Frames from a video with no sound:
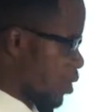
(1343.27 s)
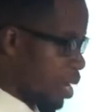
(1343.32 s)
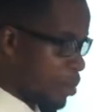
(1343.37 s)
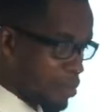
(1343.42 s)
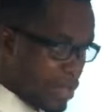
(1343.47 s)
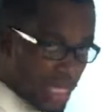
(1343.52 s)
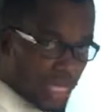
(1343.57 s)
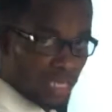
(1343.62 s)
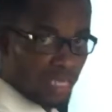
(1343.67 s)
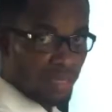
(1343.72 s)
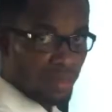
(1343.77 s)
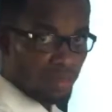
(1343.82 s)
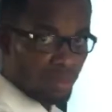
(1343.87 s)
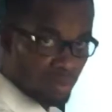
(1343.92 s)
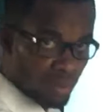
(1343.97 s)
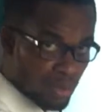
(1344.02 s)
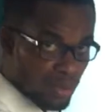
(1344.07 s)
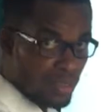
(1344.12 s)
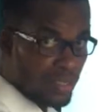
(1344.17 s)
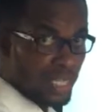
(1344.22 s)
we are making
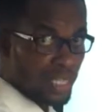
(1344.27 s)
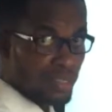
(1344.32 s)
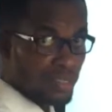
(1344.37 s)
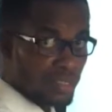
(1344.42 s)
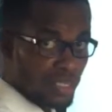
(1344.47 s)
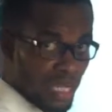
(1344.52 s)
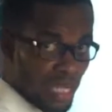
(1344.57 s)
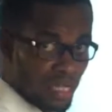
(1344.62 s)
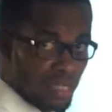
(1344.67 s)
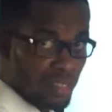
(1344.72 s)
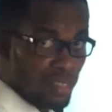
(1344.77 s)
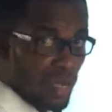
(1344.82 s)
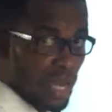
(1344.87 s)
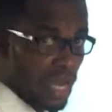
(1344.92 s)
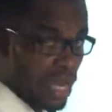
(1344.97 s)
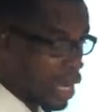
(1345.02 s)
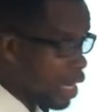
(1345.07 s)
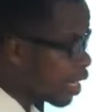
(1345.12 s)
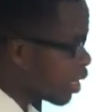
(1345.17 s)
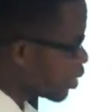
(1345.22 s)
progress, and you
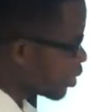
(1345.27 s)
are